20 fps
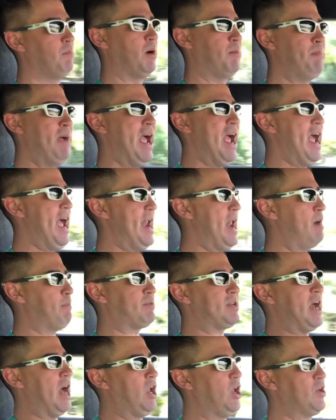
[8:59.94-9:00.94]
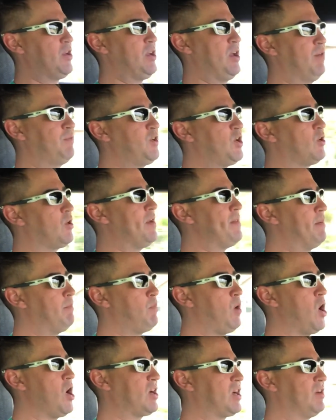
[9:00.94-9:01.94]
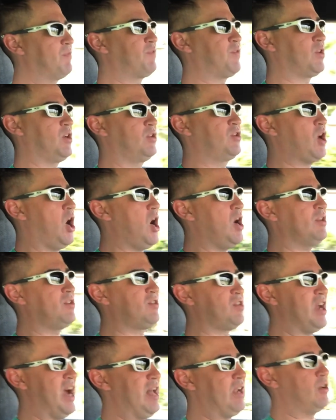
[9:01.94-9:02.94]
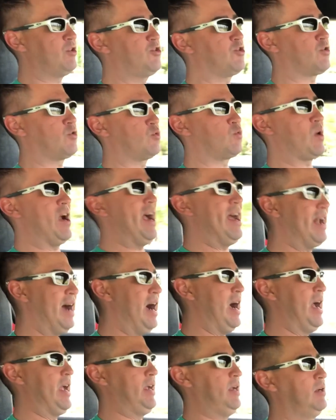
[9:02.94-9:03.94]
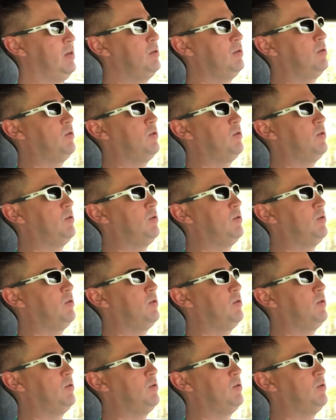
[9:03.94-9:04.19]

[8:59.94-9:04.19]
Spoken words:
But man, I'm telling you, if you're in the market for a Dodge Challenger Redeye